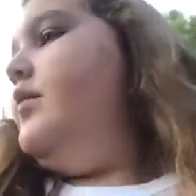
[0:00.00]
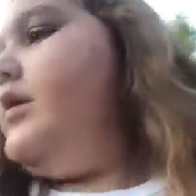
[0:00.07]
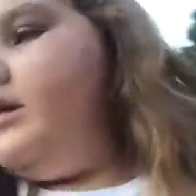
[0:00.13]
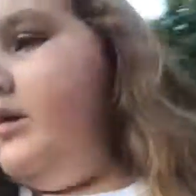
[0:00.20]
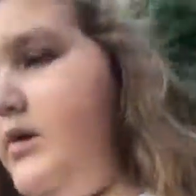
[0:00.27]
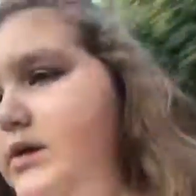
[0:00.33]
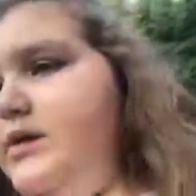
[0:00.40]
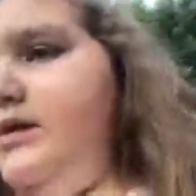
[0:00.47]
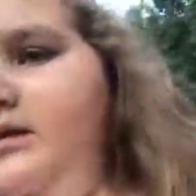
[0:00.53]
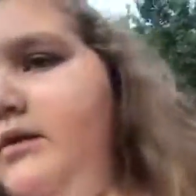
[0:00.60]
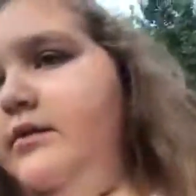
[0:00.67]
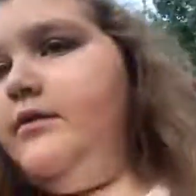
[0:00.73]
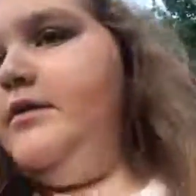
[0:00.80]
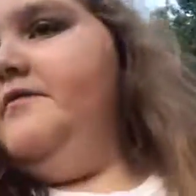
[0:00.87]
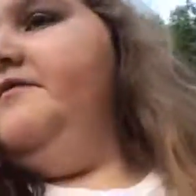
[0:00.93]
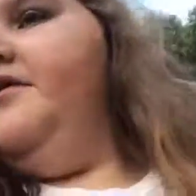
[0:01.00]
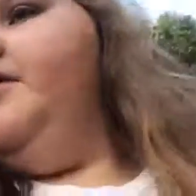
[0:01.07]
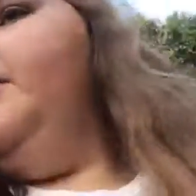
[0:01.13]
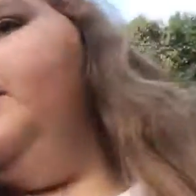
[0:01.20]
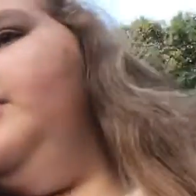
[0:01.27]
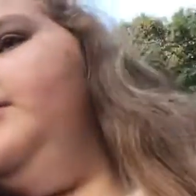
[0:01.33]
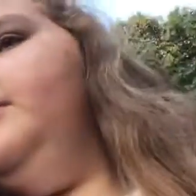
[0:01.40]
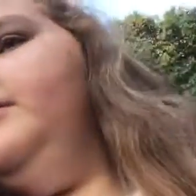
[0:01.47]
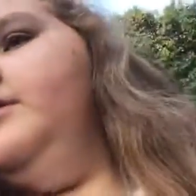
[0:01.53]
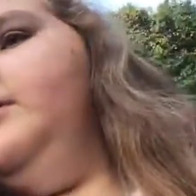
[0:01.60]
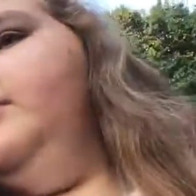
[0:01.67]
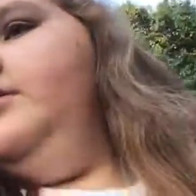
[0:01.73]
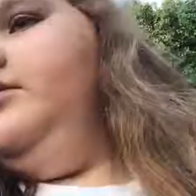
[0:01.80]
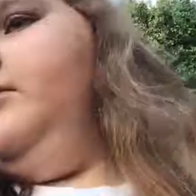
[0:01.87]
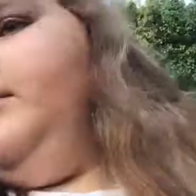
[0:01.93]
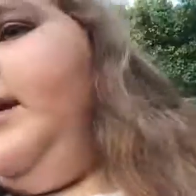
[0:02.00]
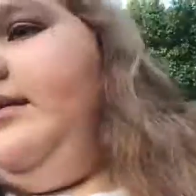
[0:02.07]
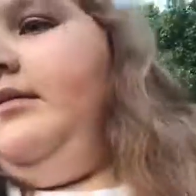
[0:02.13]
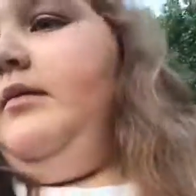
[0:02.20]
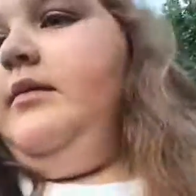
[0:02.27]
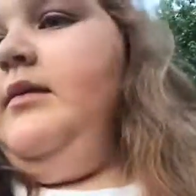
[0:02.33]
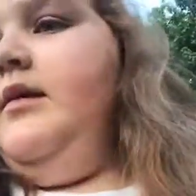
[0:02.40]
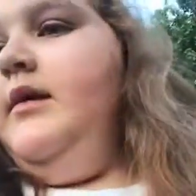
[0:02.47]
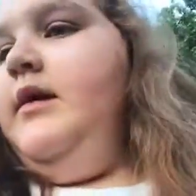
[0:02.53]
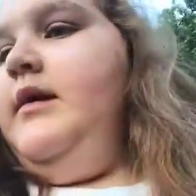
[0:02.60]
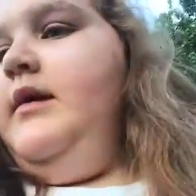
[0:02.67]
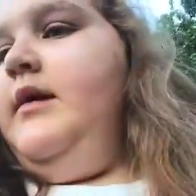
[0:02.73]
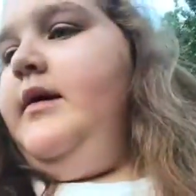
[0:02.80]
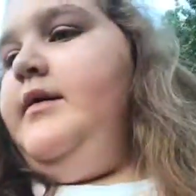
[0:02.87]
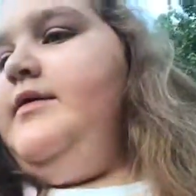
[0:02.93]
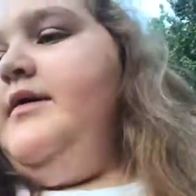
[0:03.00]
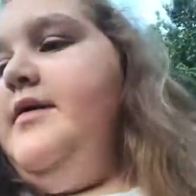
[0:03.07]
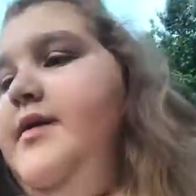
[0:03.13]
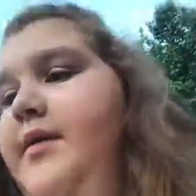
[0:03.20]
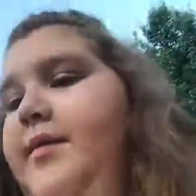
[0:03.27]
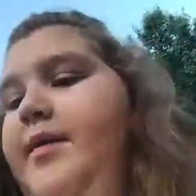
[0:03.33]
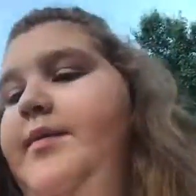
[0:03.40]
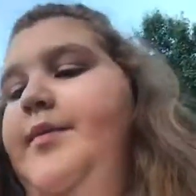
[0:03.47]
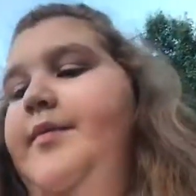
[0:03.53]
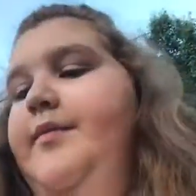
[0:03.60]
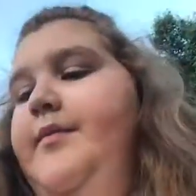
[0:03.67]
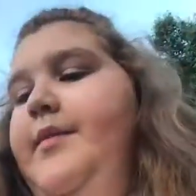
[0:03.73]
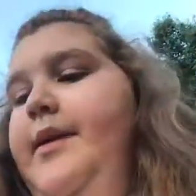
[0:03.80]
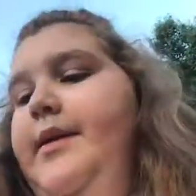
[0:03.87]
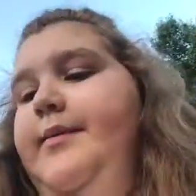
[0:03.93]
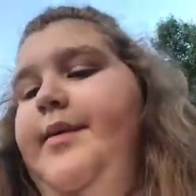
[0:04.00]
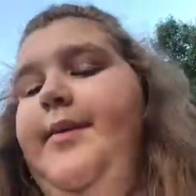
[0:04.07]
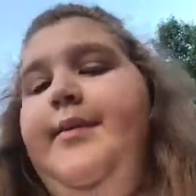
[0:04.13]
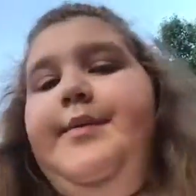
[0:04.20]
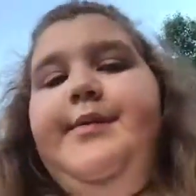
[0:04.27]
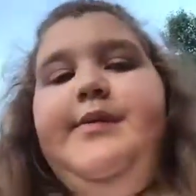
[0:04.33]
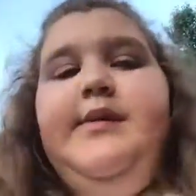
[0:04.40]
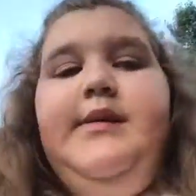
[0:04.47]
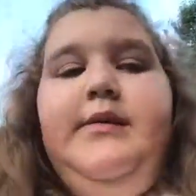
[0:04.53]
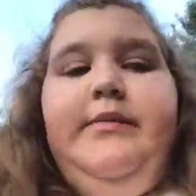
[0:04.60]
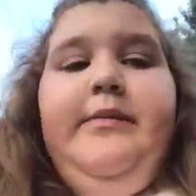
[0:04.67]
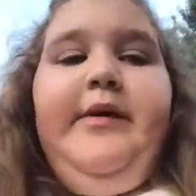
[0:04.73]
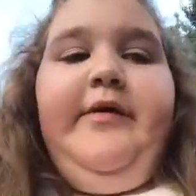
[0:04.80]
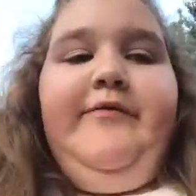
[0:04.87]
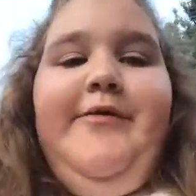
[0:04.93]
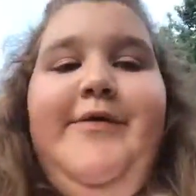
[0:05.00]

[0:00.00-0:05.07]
working on Instagram photos. Ooh, my thing that my papa sent me